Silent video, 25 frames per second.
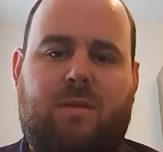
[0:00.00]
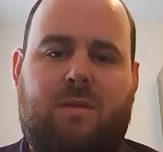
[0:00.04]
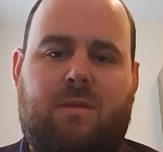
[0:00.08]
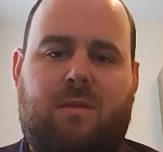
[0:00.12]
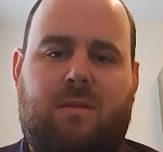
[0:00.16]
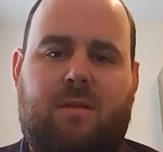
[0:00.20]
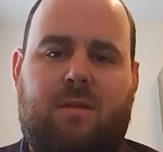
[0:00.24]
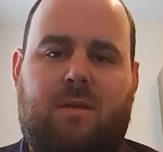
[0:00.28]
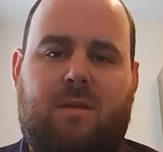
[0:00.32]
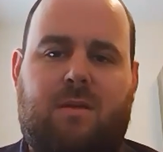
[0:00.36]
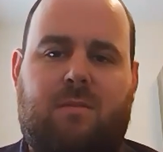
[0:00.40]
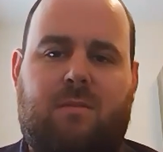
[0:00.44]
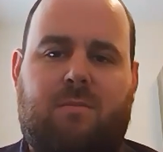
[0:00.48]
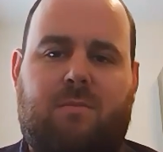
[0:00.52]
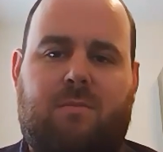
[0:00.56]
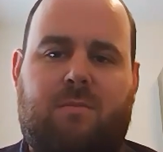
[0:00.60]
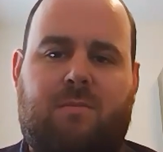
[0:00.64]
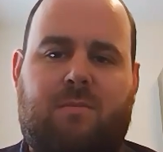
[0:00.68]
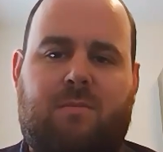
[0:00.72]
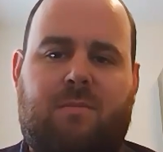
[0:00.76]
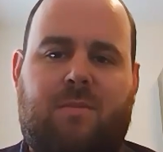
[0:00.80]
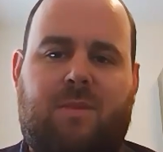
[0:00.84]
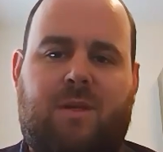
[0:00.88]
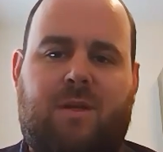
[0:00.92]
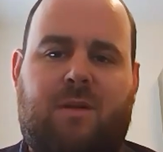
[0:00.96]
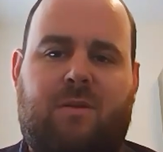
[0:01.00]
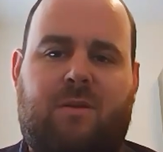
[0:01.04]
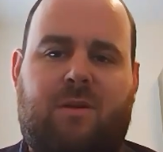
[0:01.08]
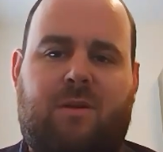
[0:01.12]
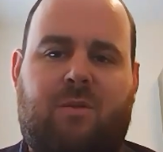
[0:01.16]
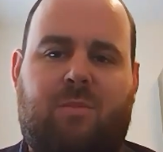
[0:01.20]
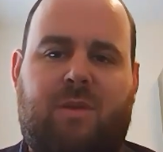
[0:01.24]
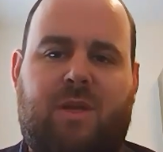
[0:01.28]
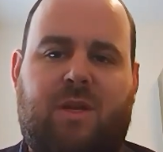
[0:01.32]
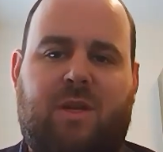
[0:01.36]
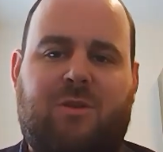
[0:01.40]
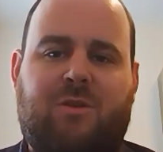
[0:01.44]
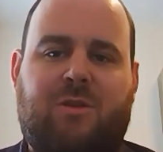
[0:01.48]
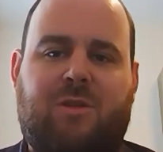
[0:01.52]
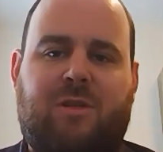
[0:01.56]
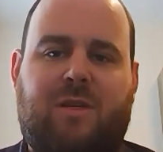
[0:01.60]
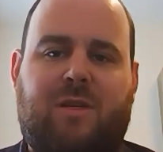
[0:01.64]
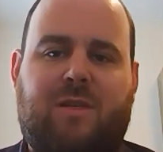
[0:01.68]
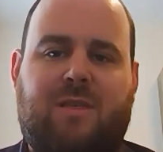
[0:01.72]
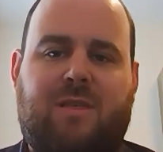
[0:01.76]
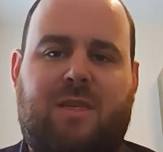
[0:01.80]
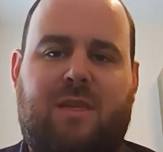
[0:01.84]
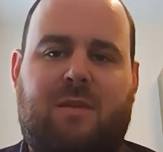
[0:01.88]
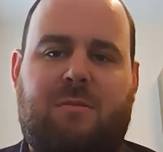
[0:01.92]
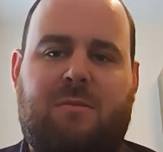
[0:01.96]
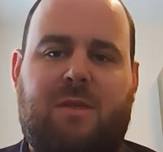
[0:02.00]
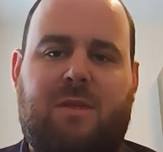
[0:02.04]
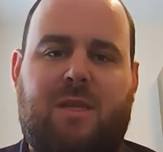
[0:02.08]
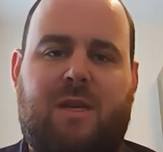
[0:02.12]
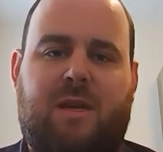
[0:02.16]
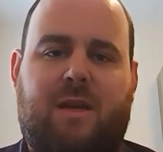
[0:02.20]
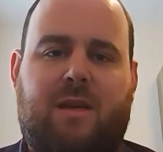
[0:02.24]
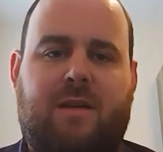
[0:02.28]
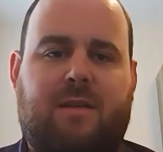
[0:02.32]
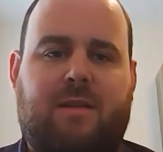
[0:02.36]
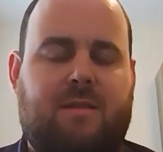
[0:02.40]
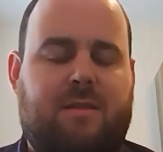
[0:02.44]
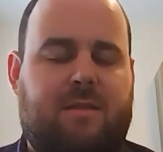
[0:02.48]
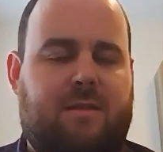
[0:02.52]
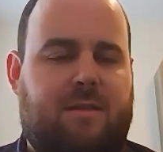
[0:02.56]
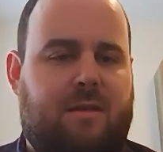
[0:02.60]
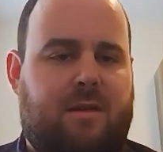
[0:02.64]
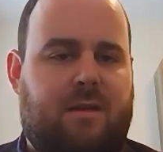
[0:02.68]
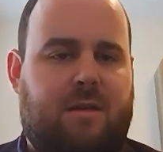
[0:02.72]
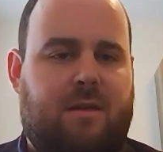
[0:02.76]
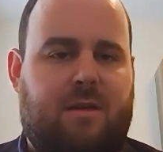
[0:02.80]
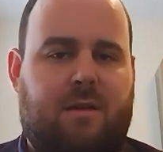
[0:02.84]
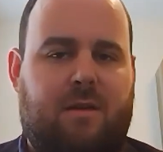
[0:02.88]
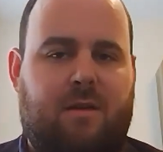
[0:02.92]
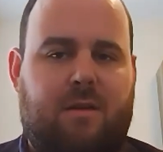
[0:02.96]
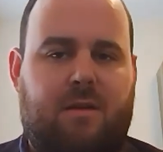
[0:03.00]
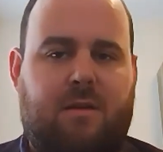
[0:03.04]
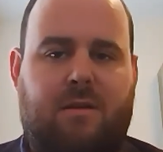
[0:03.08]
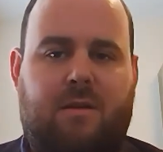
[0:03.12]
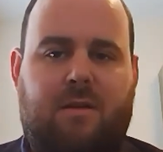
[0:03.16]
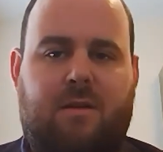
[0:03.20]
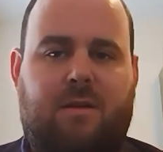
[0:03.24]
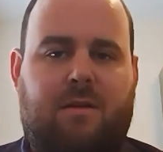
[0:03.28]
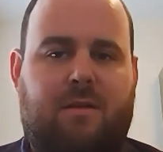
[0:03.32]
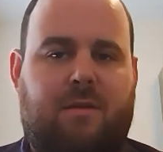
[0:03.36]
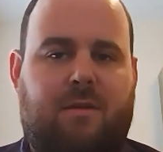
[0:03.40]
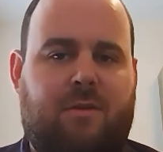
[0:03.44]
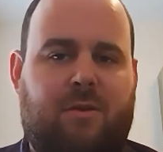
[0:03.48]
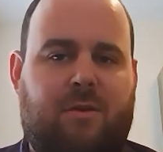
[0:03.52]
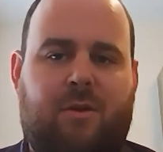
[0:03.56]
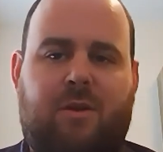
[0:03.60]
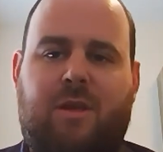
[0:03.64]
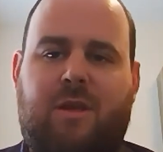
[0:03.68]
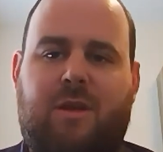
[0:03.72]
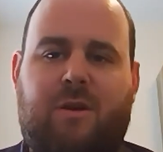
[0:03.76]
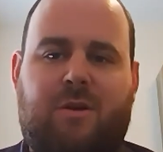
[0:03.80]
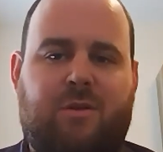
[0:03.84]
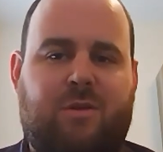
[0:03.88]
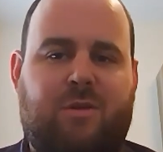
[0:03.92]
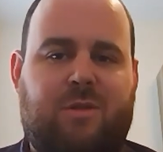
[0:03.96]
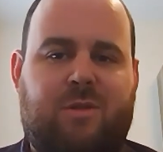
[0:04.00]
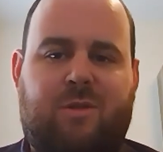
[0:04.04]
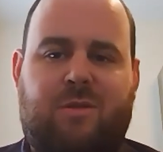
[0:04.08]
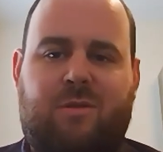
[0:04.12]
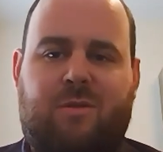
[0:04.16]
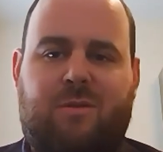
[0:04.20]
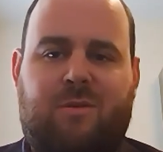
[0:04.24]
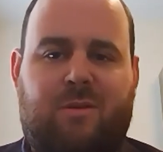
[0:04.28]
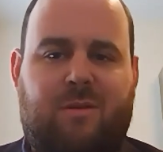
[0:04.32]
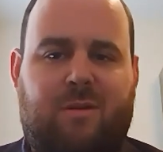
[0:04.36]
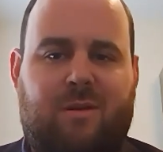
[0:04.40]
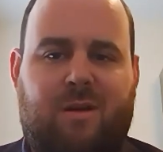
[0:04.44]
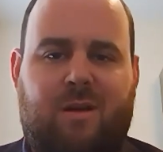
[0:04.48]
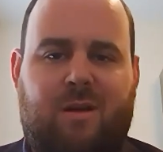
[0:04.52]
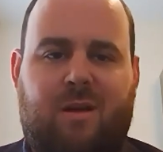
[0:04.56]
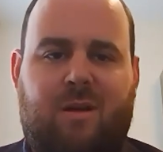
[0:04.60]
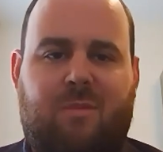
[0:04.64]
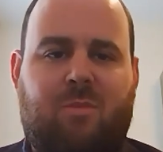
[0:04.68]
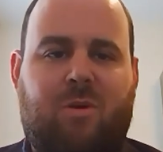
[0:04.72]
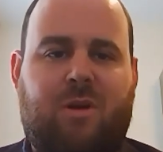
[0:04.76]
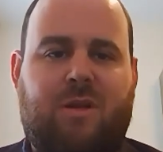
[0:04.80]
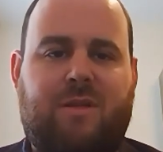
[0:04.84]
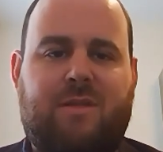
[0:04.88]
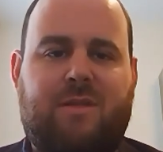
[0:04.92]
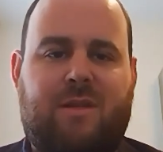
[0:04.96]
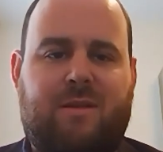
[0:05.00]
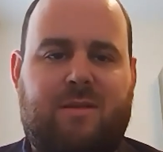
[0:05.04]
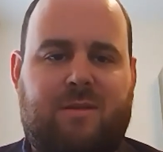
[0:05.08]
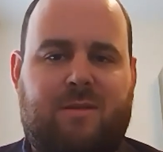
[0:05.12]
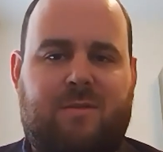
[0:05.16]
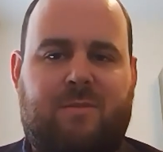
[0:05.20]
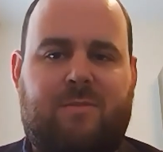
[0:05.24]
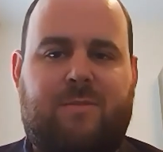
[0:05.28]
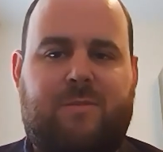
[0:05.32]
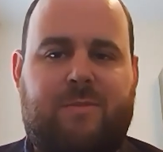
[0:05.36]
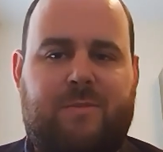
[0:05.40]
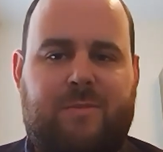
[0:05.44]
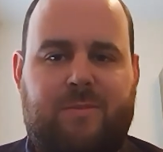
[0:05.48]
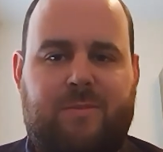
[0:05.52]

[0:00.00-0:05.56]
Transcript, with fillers: And, um, you know, it'll be interesting to see what the next uh, 30 years uh, brings us.